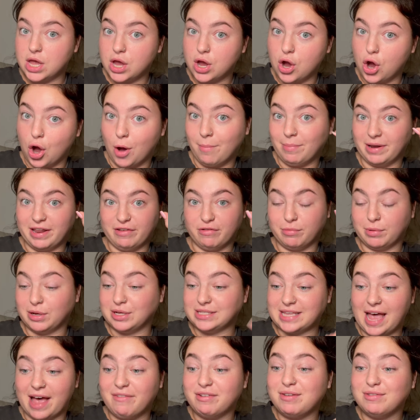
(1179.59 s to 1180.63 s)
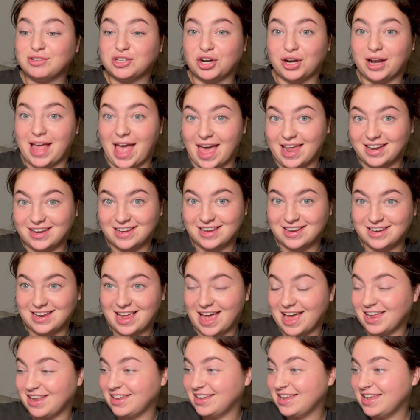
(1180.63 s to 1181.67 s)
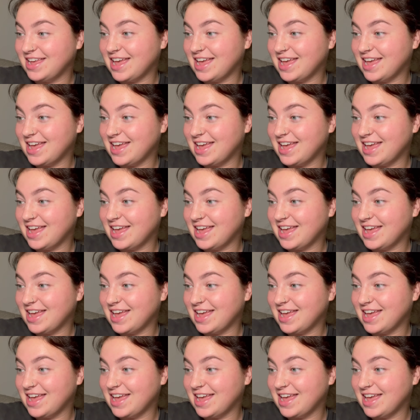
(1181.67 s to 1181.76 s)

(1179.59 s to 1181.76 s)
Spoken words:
unbelievable, because I haven't even started editing it yet.